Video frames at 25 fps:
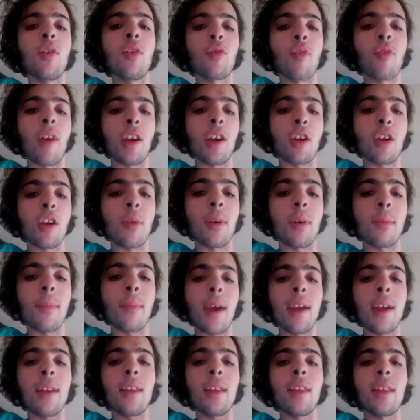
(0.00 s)
Great comment,
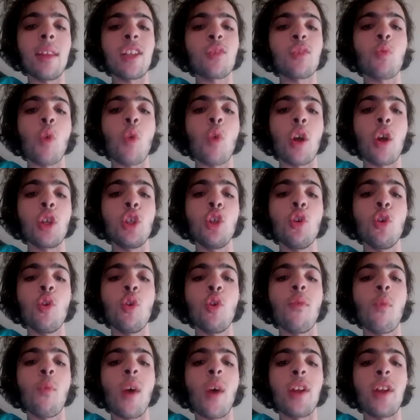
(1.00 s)
mate, and that's why you
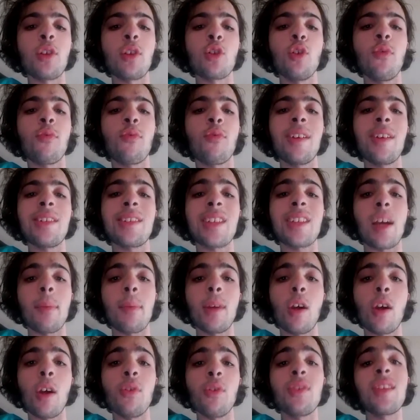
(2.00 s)
have won 2 free stubby
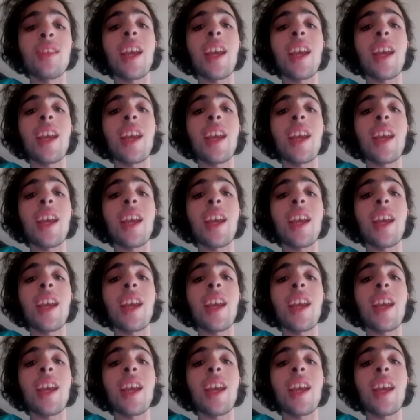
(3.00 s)
holders.